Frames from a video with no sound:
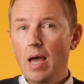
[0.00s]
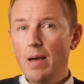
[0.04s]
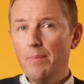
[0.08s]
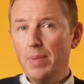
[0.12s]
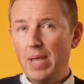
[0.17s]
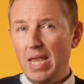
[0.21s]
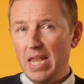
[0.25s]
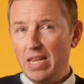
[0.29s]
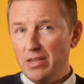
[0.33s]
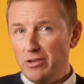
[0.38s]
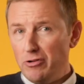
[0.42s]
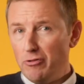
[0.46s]

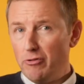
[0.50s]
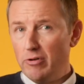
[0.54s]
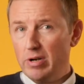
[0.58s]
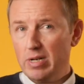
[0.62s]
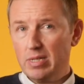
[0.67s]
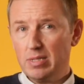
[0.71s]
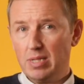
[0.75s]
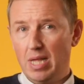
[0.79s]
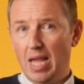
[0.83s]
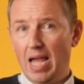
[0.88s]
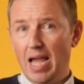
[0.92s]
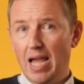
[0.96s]
But in your
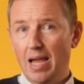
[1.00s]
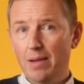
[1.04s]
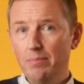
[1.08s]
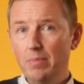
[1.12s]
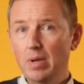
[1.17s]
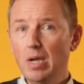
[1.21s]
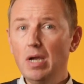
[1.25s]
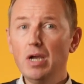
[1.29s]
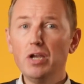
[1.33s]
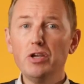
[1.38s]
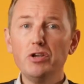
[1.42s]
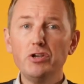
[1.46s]
exam,
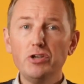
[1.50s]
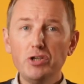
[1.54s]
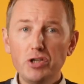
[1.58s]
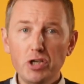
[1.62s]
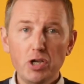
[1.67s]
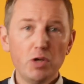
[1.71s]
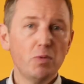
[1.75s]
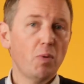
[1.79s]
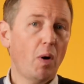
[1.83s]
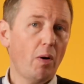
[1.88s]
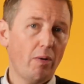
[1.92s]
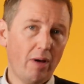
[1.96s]

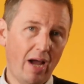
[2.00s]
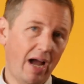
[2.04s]
you won't